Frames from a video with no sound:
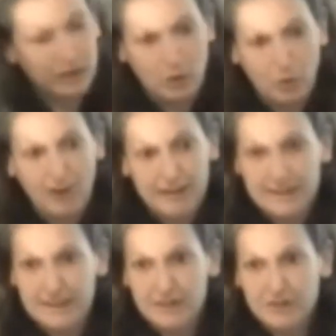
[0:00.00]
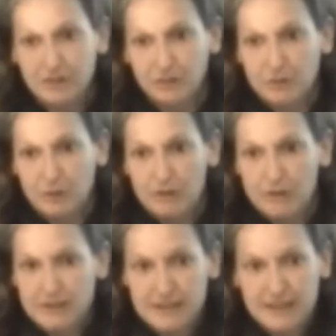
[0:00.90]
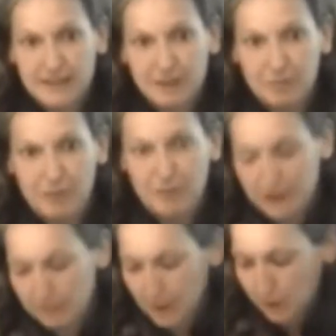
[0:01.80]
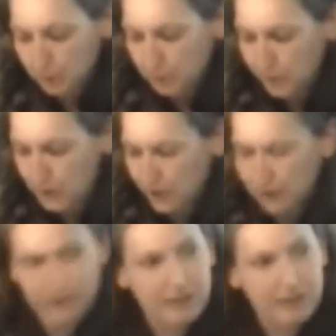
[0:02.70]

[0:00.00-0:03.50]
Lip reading: quite essential to our understanding of mapping burial provision.